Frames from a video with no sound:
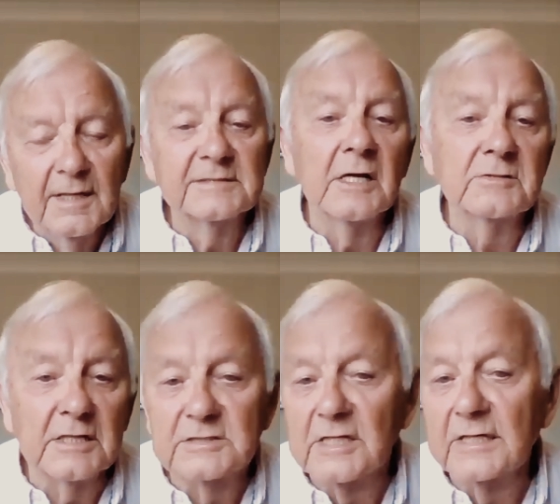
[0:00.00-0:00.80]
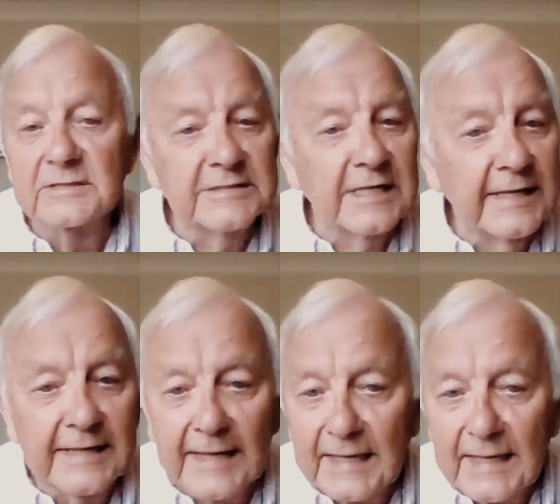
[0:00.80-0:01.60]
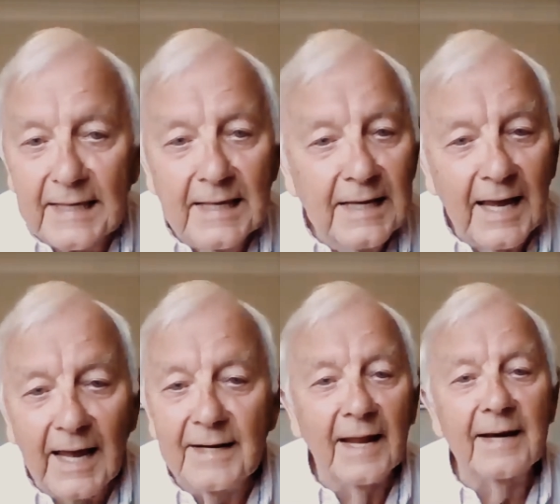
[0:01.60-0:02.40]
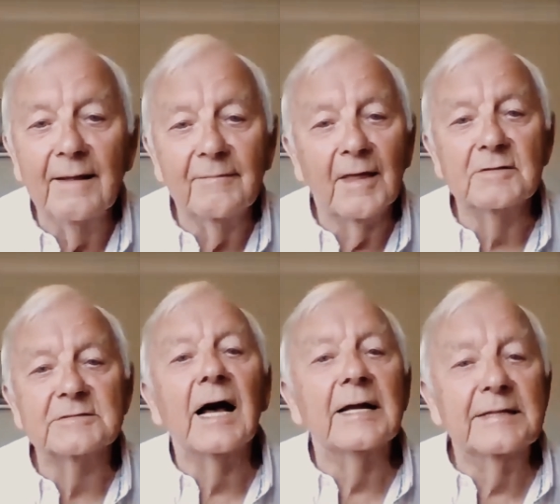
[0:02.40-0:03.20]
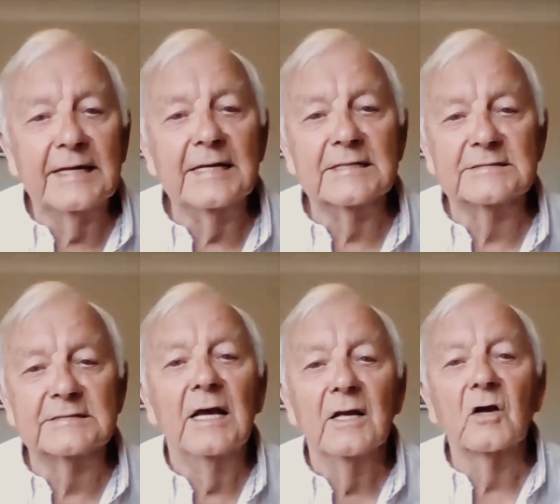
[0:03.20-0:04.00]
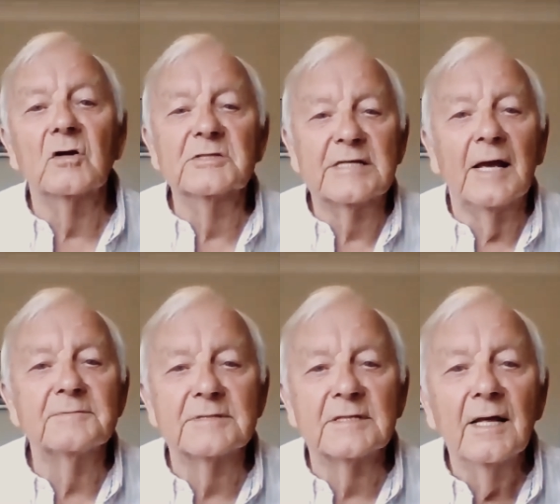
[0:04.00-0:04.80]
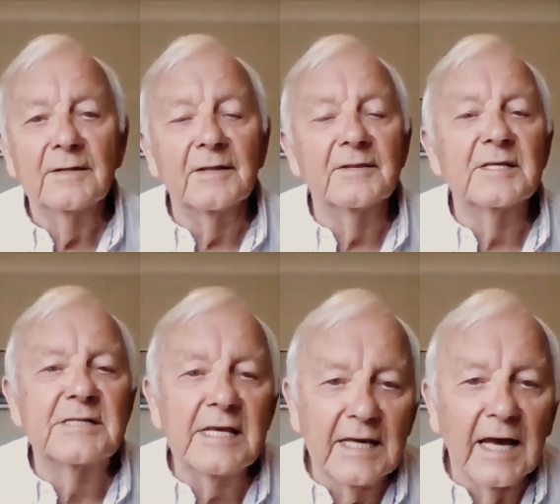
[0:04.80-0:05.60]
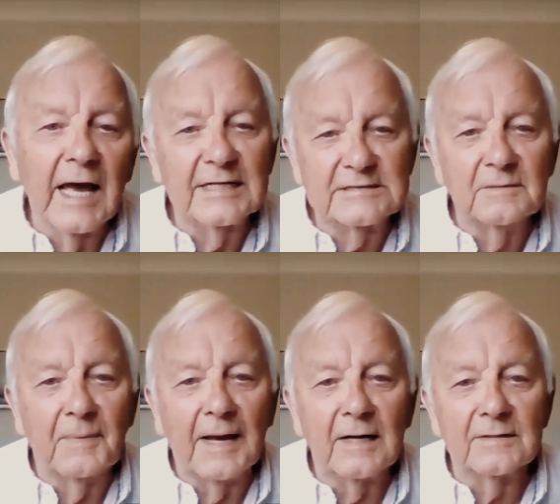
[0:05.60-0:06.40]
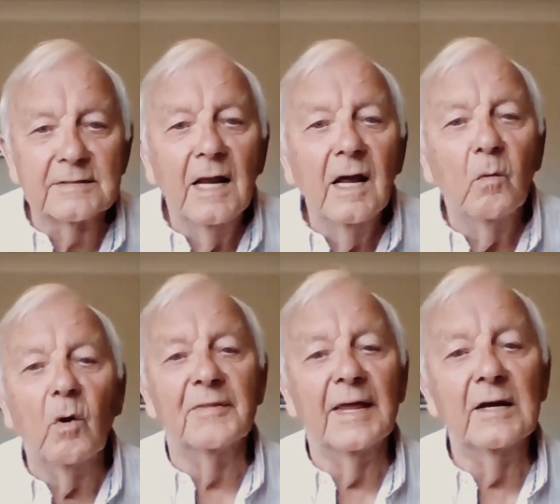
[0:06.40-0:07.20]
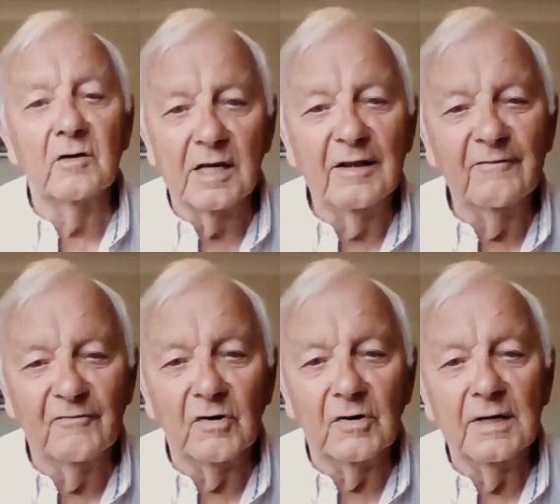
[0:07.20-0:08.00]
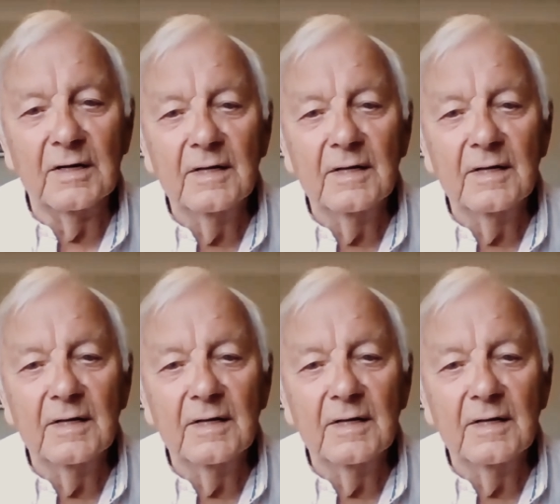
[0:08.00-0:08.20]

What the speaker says: There's no such thing as seeking and any of those ideas, concepts that the seeker has about what they're looking for.